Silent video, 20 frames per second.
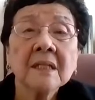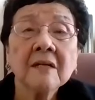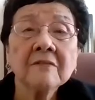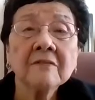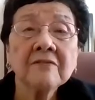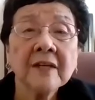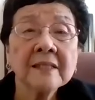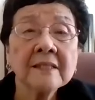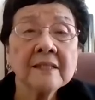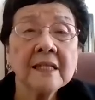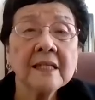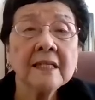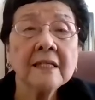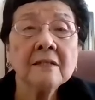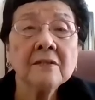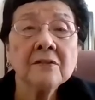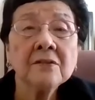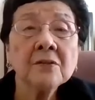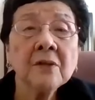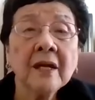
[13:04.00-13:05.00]

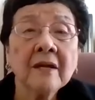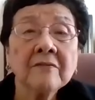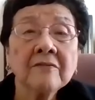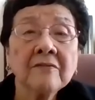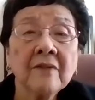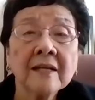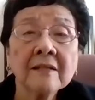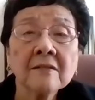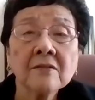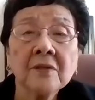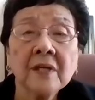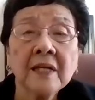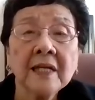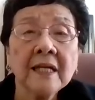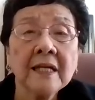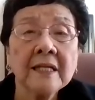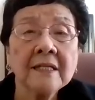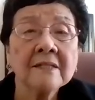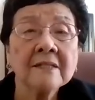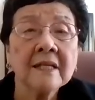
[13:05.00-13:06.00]
affecting, you have
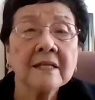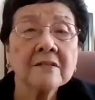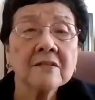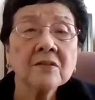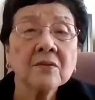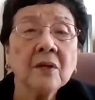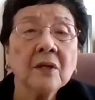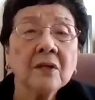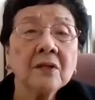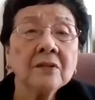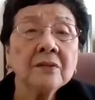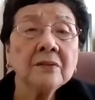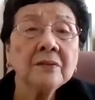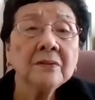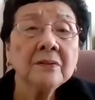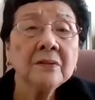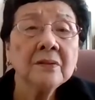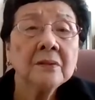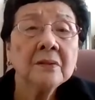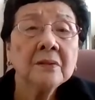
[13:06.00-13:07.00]
exudates and so on,
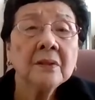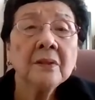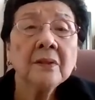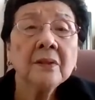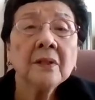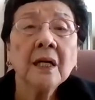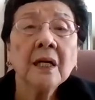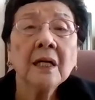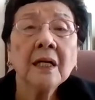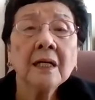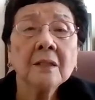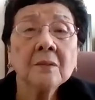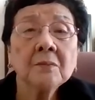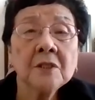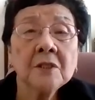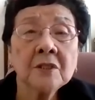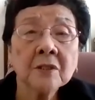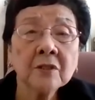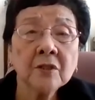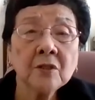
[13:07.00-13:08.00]

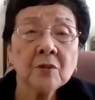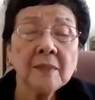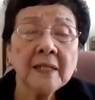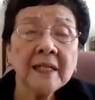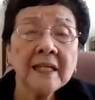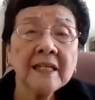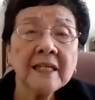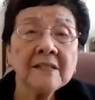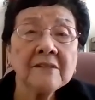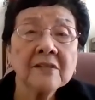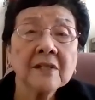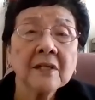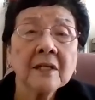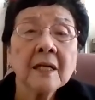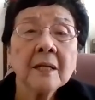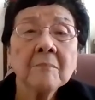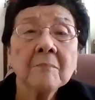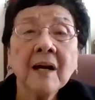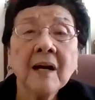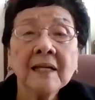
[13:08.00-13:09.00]
which accumulate
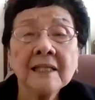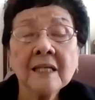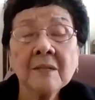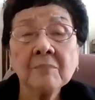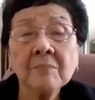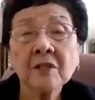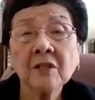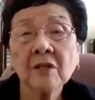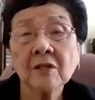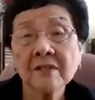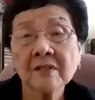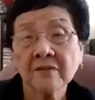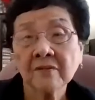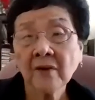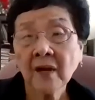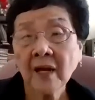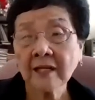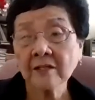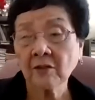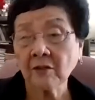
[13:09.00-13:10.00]
partly because of
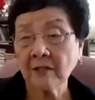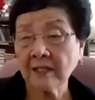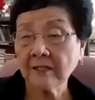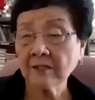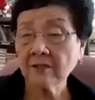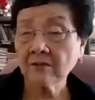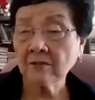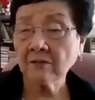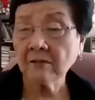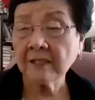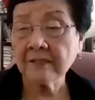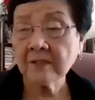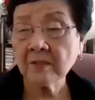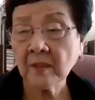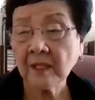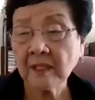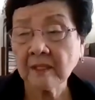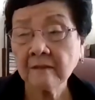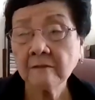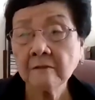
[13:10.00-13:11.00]
high cholesterol as
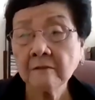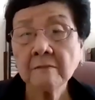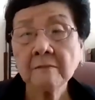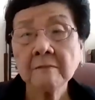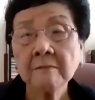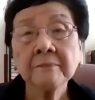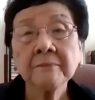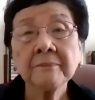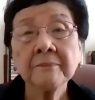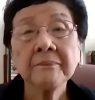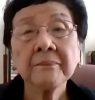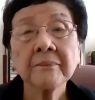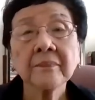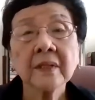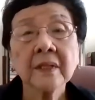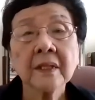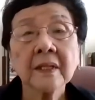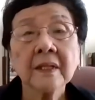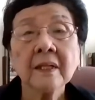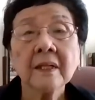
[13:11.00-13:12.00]
well.
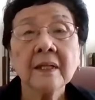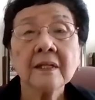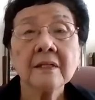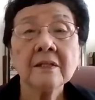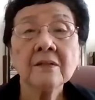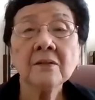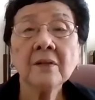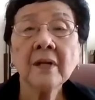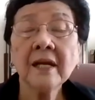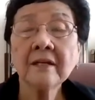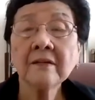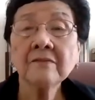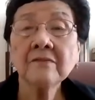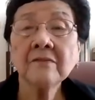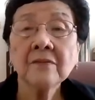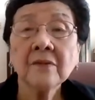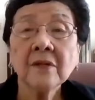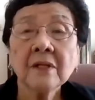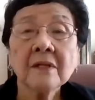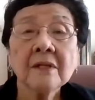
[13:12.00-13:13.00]
You have
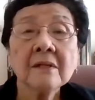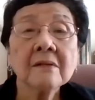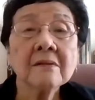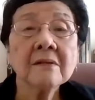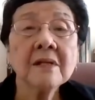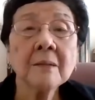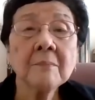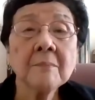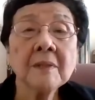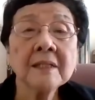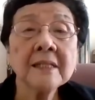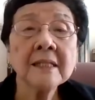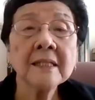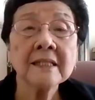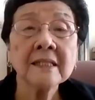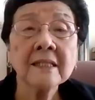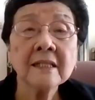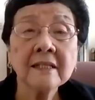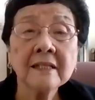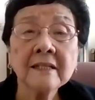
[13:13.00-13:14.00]

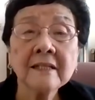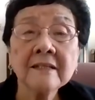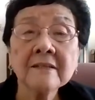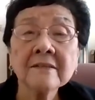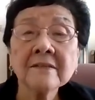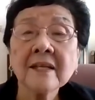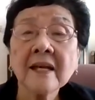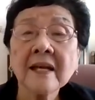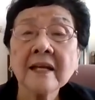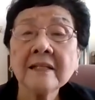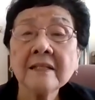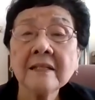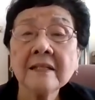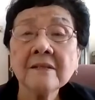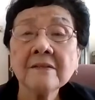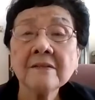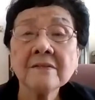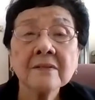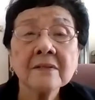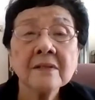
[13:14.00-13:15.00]
diabetic, the earliest sign
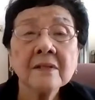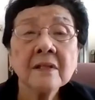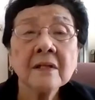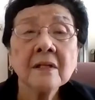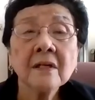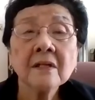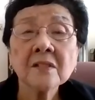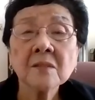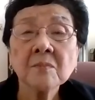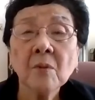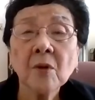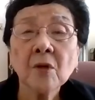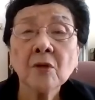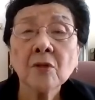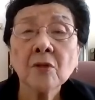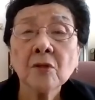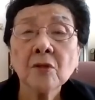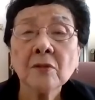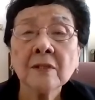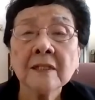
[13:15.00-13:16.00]
is a
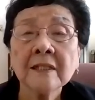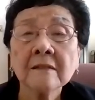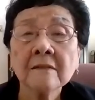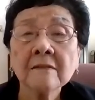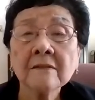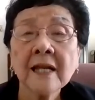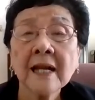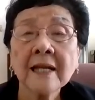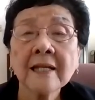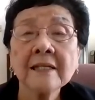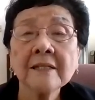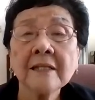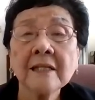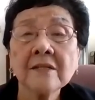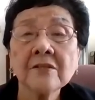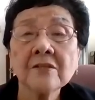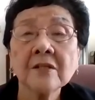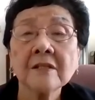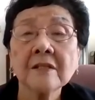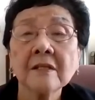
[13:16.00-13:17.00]
small little
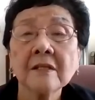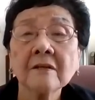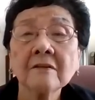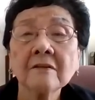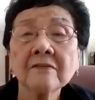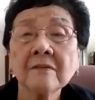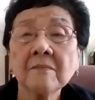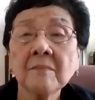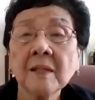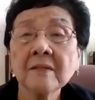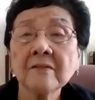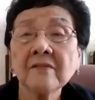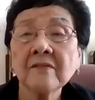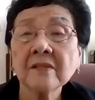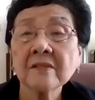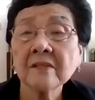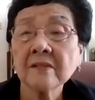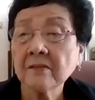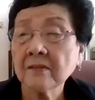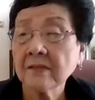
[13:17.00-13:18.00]
dilatation of the blood
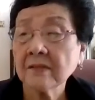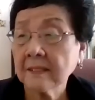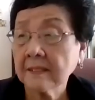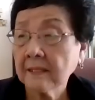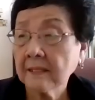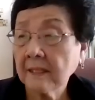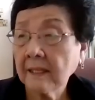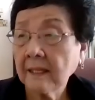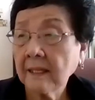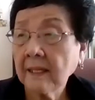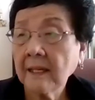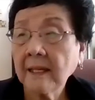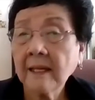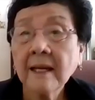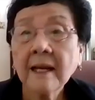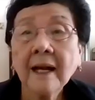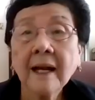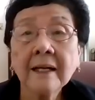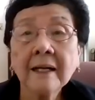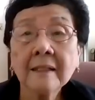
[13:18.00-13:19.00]
vessels.
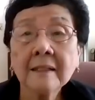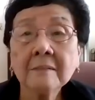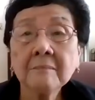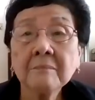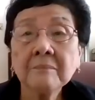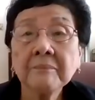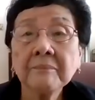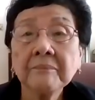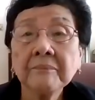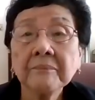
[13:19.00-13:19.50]
Oh,